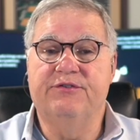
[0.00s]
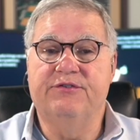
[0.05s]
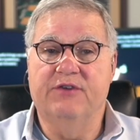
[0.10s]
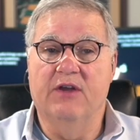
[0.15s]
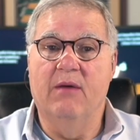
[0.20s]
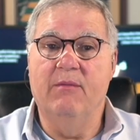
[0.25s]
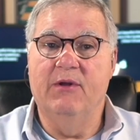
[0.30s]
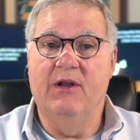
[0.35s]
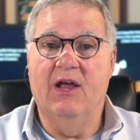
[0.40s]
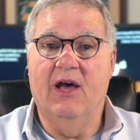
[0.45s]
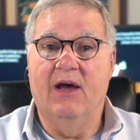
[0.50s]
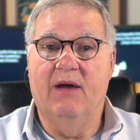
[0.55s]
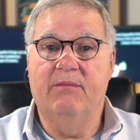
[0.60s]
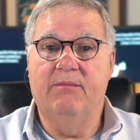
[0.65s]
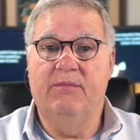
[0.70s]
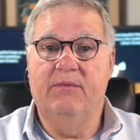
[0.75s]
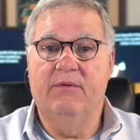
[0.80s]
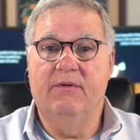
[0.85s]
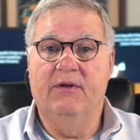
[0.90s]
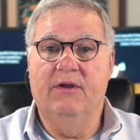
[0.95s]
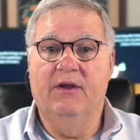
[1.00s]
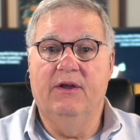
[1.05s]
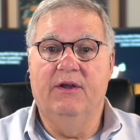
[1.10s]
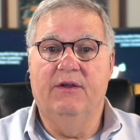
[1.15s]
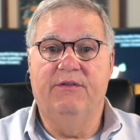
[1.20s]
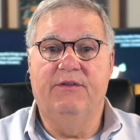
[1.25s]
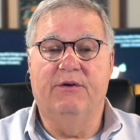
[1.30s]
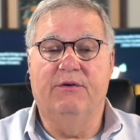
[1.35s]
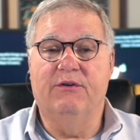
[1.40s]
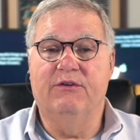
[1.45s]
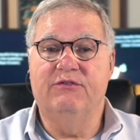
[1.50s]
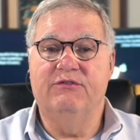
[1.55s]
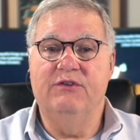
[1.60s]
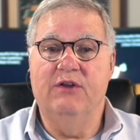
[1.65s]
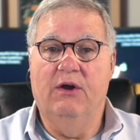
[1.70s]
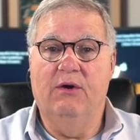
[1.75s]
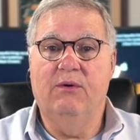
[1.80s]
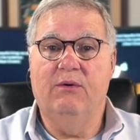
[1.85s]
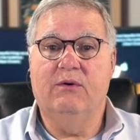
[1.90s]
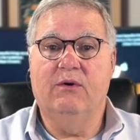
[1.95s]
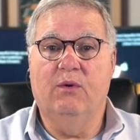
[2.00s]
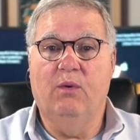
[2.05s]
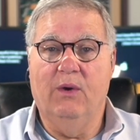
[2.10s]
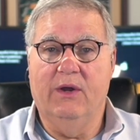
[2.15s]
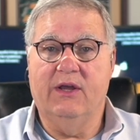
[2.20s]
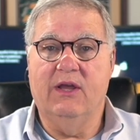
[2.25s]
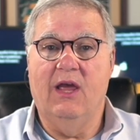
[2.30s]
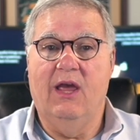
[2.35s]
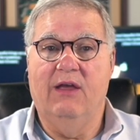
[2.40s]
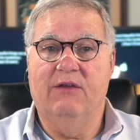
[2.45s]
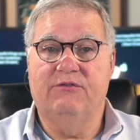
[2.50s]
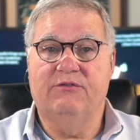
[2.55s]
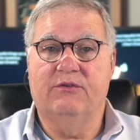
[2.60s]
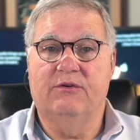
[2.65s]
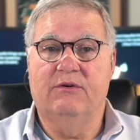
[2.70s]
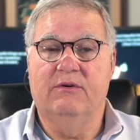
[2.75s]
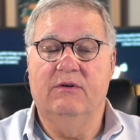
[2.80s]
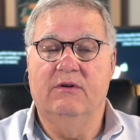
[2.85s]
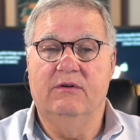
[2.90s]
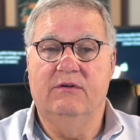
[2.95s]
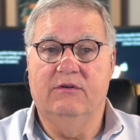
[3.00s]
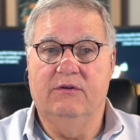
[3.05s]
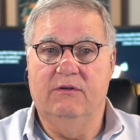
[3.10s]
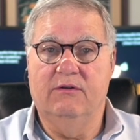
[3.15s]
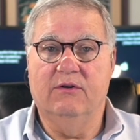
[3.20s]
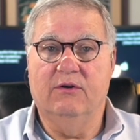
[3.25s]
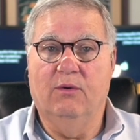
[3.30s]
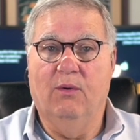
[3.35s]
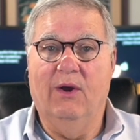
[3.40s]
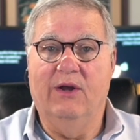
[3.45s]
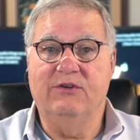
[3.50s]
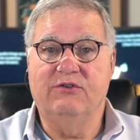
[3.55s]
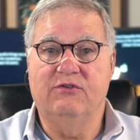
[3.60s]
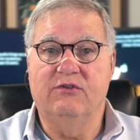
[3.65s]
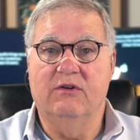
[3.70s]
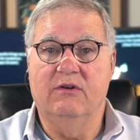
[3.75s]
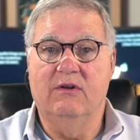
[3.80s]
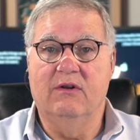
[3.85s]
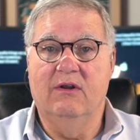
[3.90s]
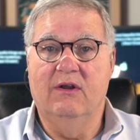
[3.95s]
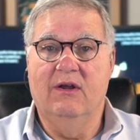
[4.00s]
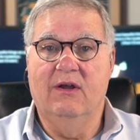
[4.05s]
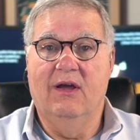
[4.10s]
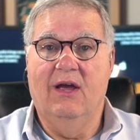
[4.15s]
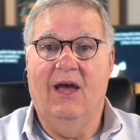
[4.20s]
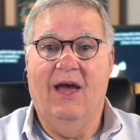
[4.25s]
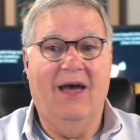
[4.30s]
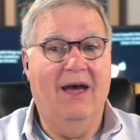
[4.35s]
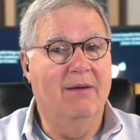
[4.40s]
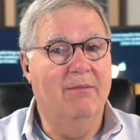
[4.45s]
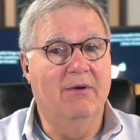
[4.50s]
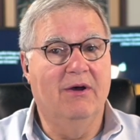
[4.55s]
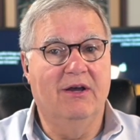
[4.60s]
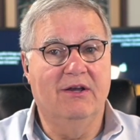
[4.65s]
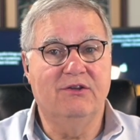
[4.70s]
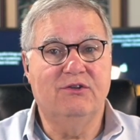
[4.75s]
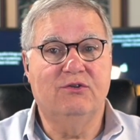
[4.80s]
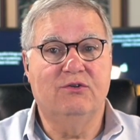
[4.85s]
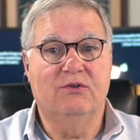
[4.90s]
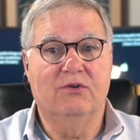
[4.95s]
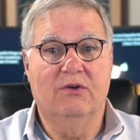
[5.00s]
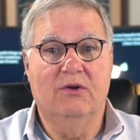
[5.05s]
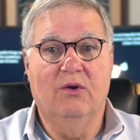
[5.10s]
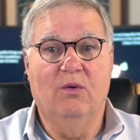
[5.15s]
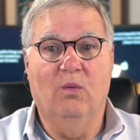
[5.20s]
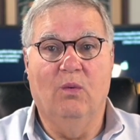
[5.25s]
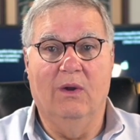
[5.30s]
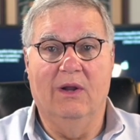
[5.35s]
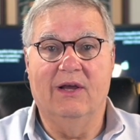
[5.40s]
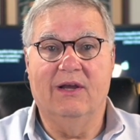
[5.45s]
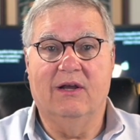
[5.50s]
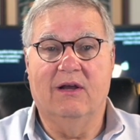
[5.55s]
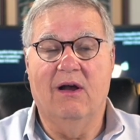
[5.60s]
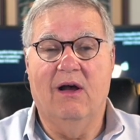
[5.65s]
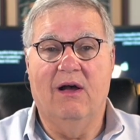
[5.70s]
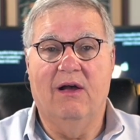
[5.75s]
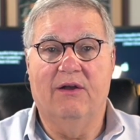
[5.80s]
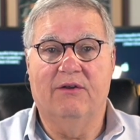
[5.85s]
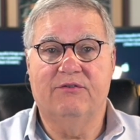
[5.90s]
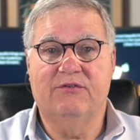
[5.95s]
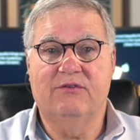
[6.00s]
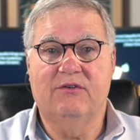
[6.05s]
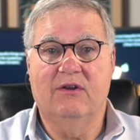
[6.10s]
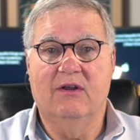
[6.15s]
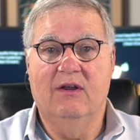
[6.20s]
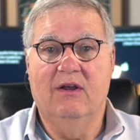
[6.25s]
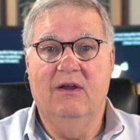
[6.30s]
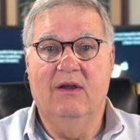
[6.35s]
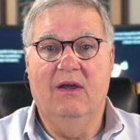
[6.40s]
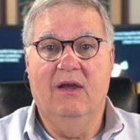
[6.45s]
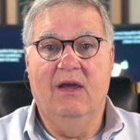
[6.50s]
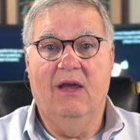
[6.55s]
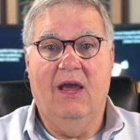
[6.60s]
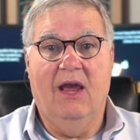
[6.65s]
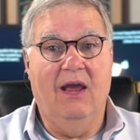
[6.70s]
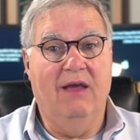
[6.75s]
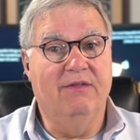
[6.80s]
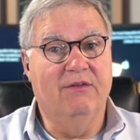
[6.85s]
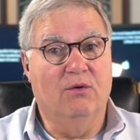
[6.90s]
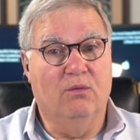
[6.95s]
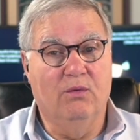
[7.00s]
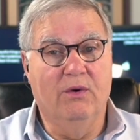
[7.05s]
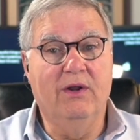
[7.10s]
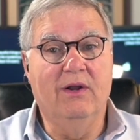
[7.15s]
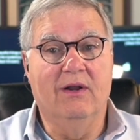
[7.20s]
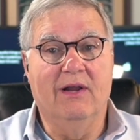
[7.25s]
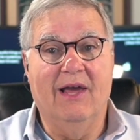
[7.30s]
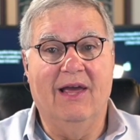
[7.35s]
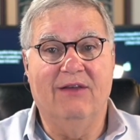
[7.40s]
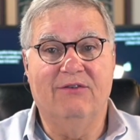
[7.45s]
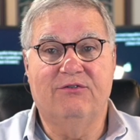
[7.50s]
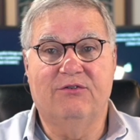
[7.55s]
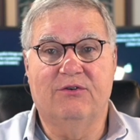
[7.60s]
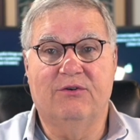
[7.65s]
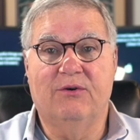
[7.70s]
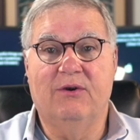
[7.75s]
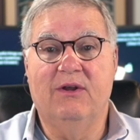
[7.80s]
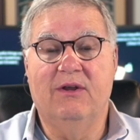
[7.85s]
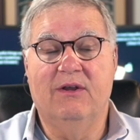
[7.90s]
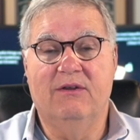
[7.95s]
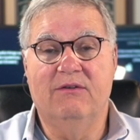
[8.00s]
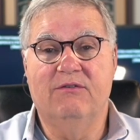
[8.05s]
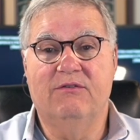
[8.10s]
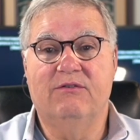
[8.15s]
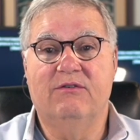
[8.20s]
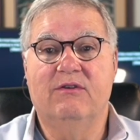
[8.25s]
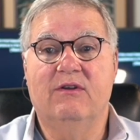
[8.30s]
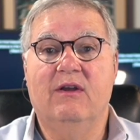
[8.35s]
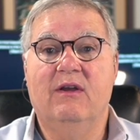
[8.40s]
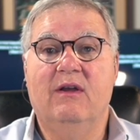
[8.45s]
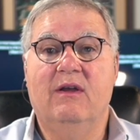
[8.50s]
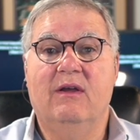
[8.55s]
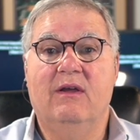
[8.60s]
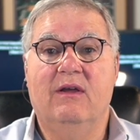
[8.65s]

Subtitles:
to sum it up, there is no quick answer to the question, how much will it cost? And the real answer is,